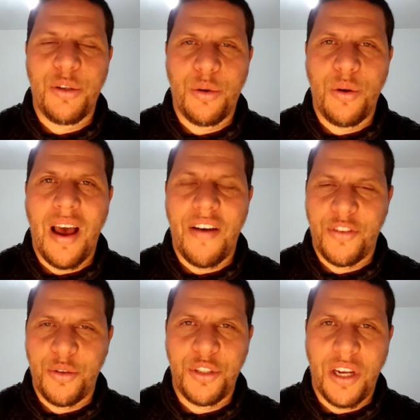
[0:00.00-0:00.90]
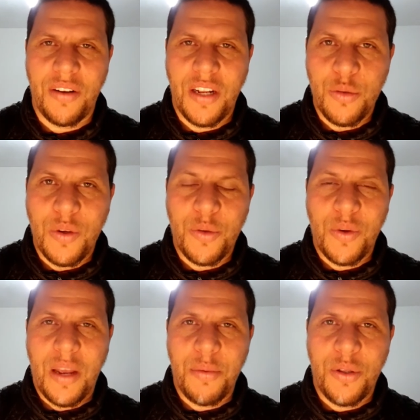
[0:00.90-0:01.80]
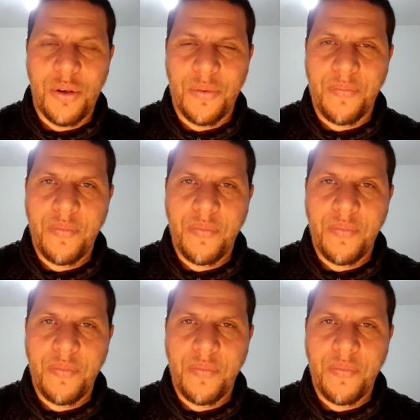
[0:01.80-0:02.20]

to love, to share. That's what we came to do.